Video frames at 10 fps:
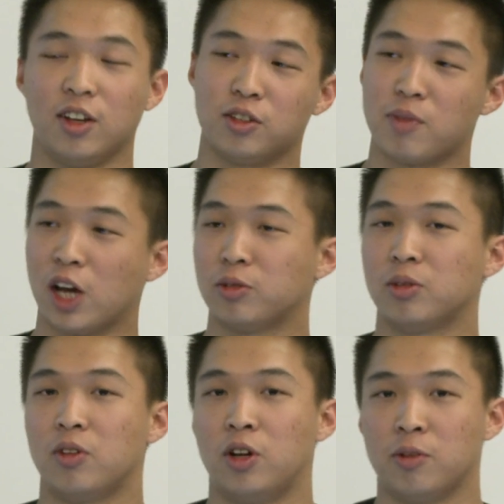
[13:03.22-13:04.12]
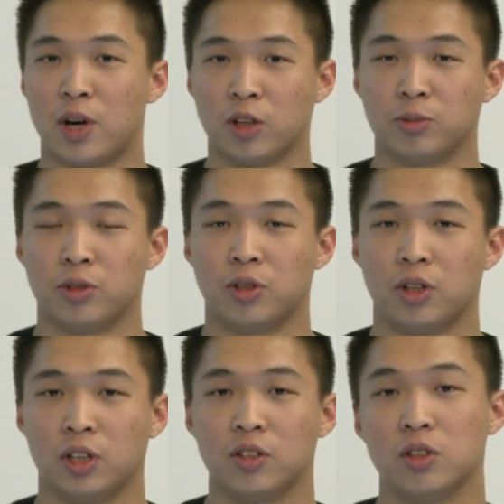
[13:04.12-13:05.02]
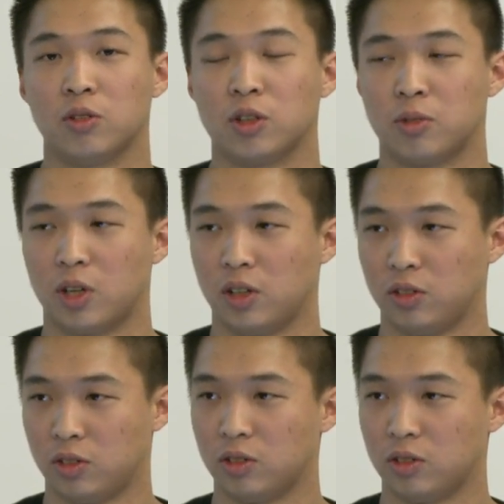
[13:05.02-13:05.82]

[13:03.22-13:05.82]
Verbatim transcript: take the maximum of all the possible continuous subarrays.